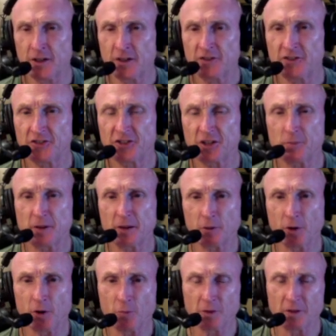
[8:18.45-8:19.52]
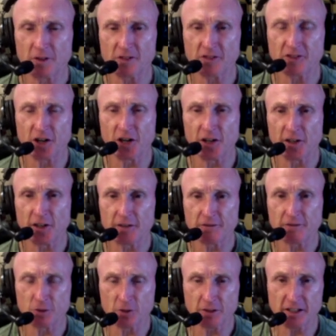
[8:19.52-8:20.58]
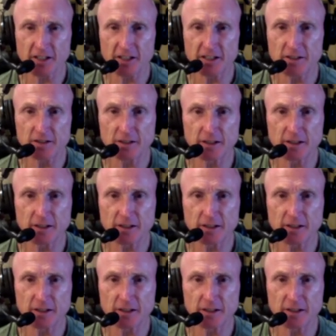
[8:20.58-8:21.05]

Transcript: skipping rope in the sauna at full heat